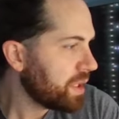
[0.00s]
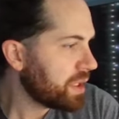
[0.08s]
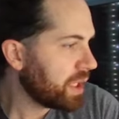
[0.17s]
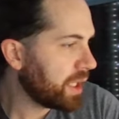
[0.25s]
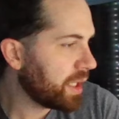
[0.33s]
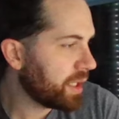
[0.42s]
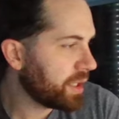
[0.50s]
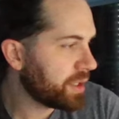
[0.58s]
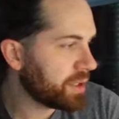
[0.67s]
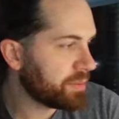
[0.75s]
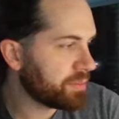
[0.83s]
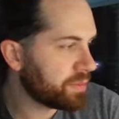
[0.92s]

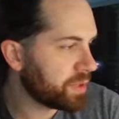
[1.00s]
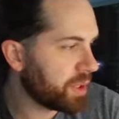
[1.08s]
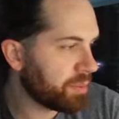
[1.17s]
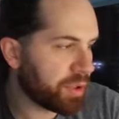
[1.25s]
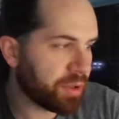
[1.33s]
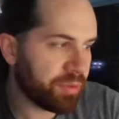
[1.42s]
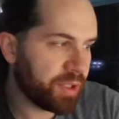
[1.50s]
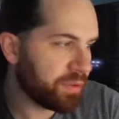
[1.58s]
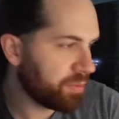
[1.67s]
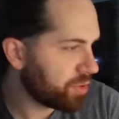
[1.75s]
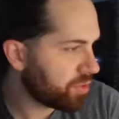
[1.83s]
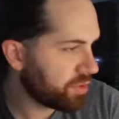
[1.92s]
And part of the
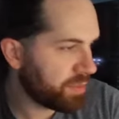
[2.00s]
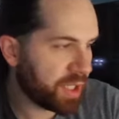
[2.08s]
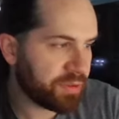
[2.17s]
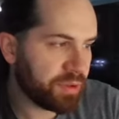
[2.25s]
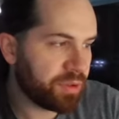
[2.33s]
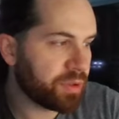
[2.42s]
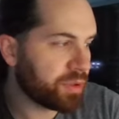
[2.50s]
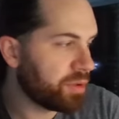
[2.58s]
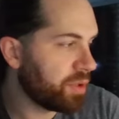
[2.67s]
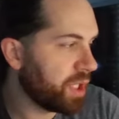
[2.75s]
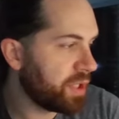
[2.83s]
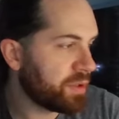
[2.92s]
reason Majora's Mask only took
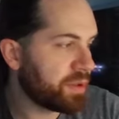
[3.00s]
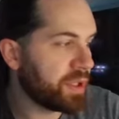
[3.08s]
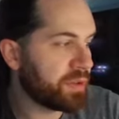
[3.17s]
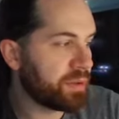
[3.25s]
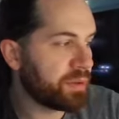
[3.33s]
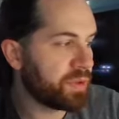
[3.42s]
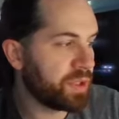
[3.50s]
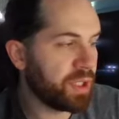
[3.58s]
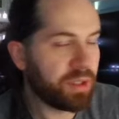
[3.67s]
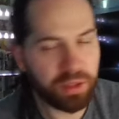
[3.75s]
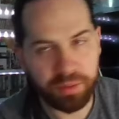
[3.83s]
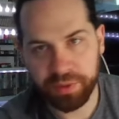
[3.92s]
2 days is because there was a
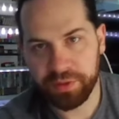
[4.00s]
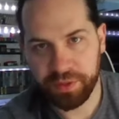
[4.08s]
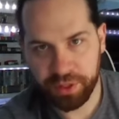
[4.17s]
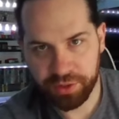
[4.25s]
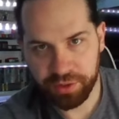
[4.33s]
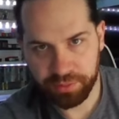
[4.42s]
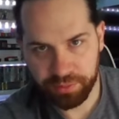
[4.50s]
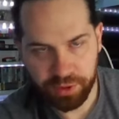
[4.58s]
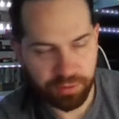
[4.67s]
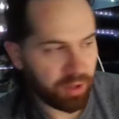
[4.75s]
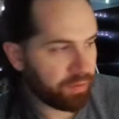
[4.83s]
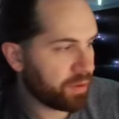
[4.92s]
decompilation
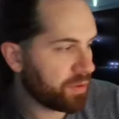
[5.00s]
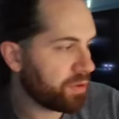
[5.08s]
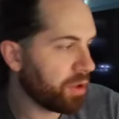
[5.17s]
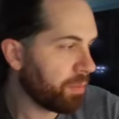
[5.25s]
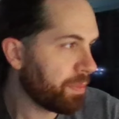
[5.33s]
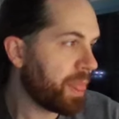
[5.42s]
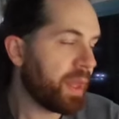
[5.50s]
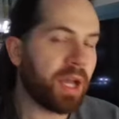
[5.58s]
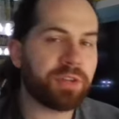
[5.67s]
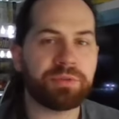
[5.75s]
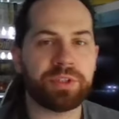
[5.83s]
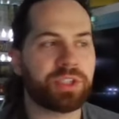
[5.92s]
to reference. So I
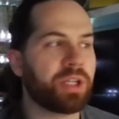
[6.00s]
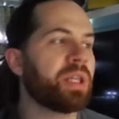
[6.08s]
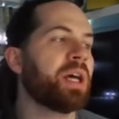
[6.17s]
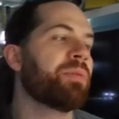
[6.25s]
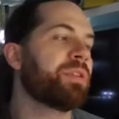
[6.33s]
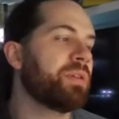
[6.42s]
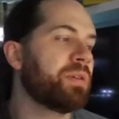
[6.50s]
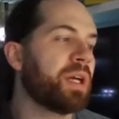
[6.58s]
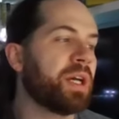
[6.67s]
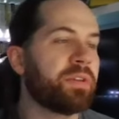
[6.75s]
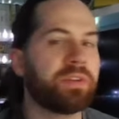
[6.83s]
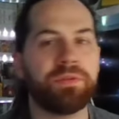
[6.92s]
just want to share that with you
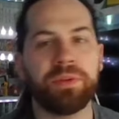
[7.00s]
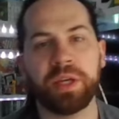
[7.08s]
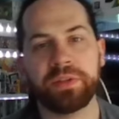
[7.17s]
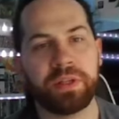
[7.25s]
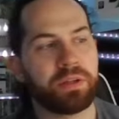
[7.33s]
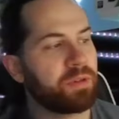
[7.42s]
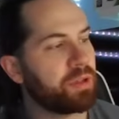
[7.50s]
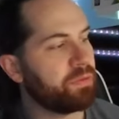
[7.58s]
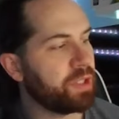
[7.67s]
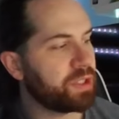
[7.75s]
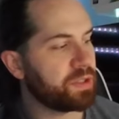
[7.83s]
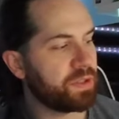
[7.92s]
guys. If you guys head over to
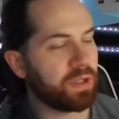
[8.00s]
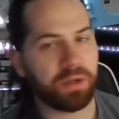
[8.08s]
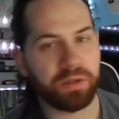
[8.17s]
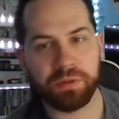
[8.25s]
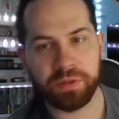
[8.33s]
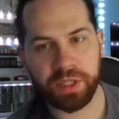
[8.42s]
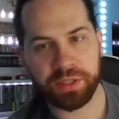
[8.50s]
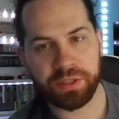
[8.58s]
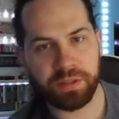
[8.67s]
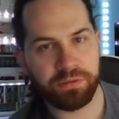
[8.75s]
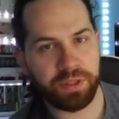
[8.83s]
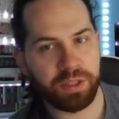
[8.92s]
the VGC article, there's
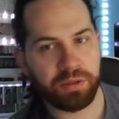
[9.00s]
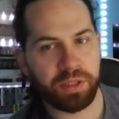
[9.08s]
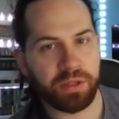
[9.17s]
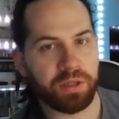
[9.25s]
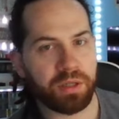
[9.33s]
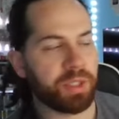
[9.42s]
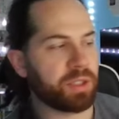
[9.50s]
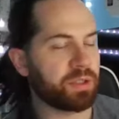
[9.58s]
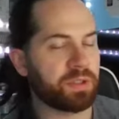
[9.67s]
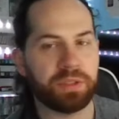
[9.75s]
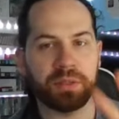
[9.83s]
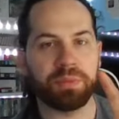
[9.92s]
actually a video here. I'm not
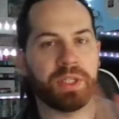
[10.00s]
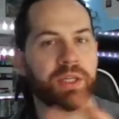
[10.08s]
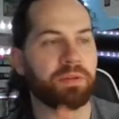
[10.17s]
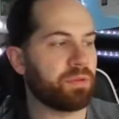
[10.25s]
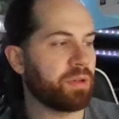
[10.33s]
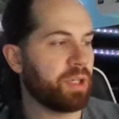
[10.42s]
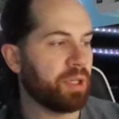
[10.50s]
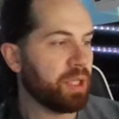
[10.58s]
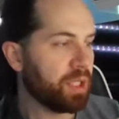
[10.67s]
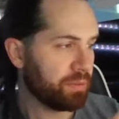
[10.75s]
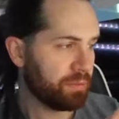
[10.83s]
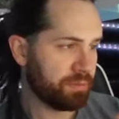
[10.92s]
just going to play it for you.
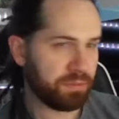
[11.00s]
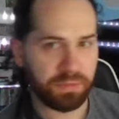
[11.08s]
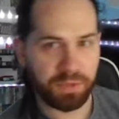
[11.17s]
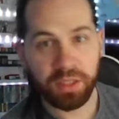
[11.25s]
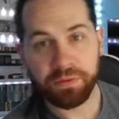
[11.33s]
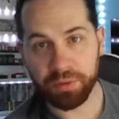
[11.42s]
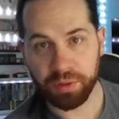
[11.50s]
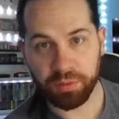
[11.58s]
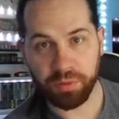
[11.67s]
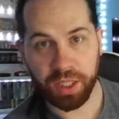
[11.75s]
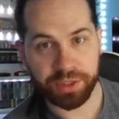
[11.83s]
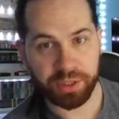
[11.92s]
If you want to
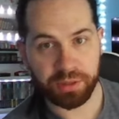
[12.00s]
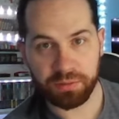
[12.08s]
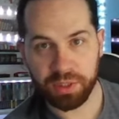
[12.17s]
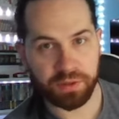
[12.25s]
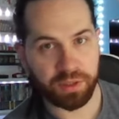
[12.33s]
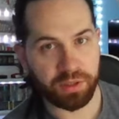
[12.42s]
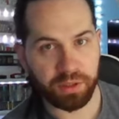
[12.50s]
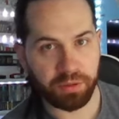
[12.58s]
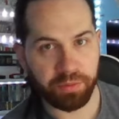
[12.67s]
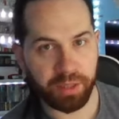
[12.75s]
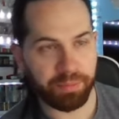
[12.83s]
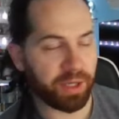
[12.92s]
watch it, it's going to look
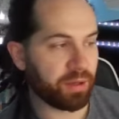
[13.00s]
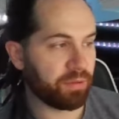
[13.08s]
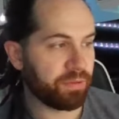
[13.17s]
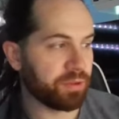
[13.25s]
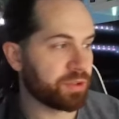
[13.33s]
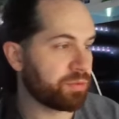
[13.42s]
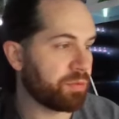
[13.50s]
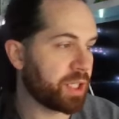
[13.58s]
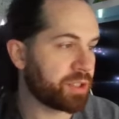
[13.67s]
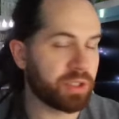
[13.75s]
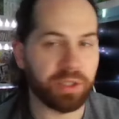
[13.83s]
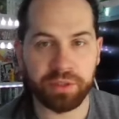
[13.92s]
way better if you just
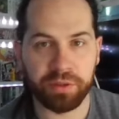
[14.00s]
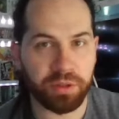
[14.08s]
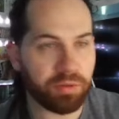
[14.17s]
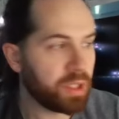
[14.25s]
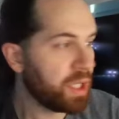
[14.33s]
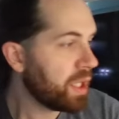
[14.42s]
watch it on your own.